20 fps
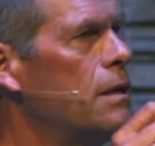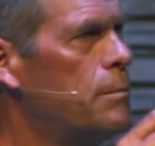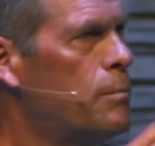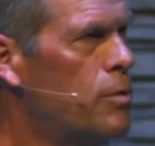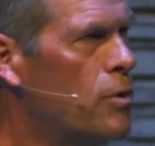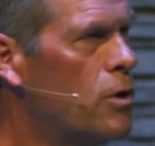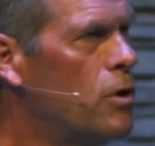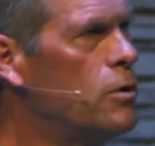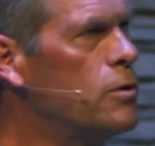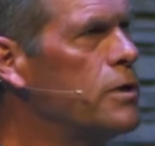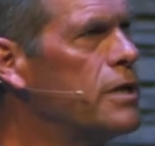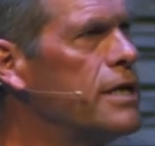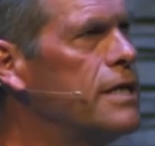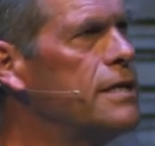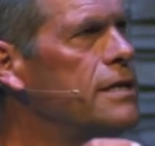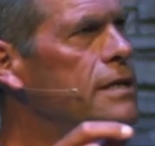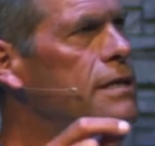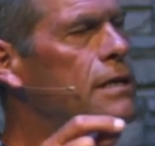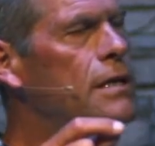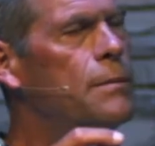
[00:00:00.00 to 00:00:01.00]

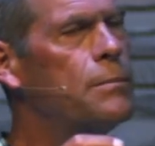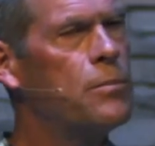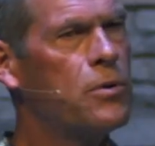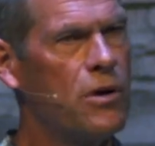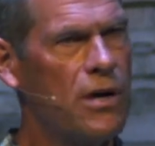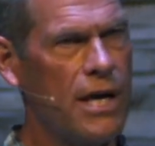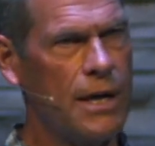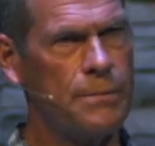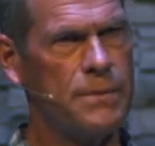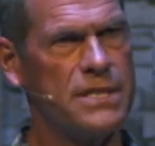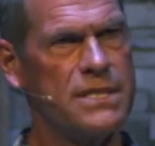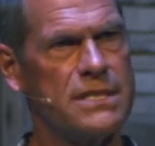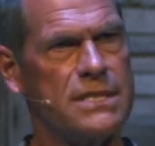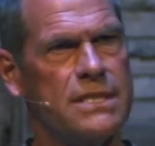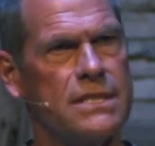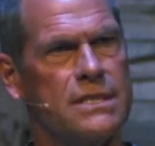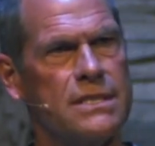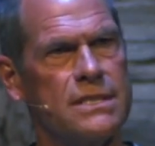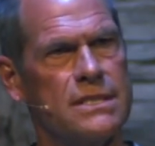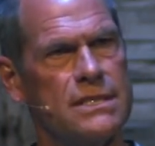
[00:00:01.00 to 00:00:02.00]
broken
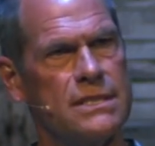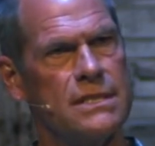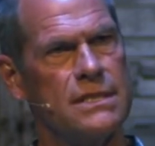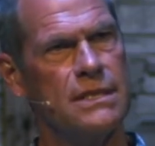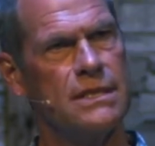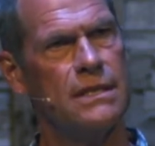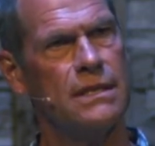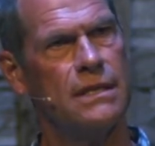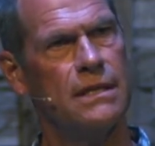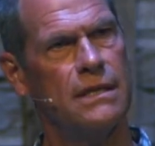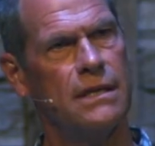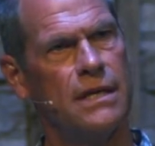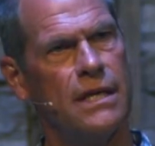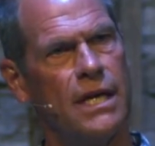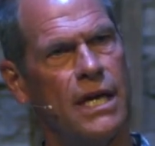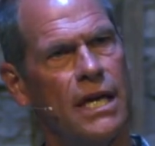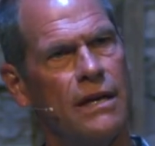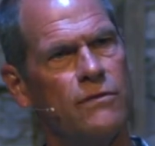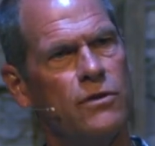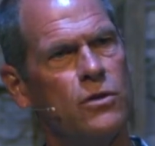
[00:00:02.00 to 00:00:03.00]
promises
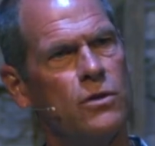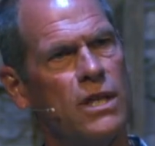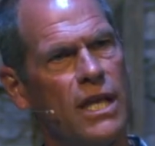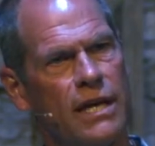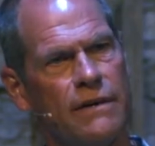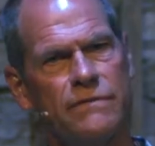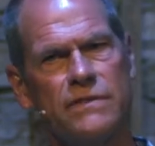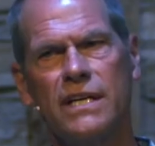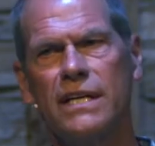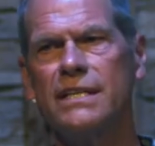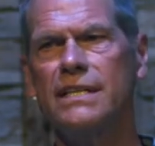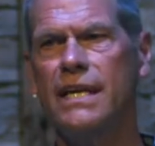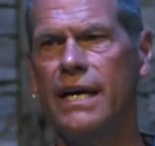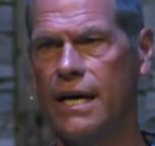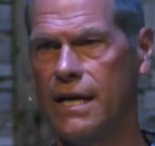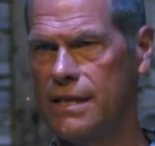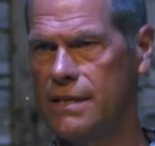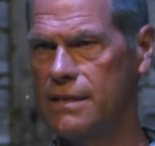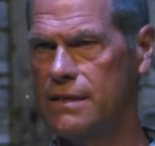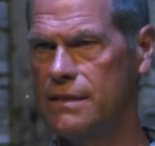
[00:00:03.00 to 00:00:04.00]
have you left
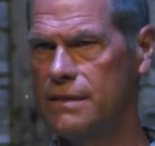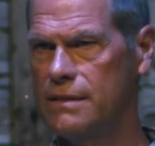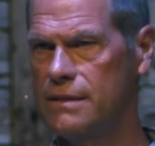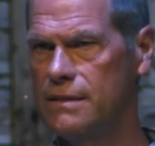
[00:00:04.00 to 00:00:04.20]
undone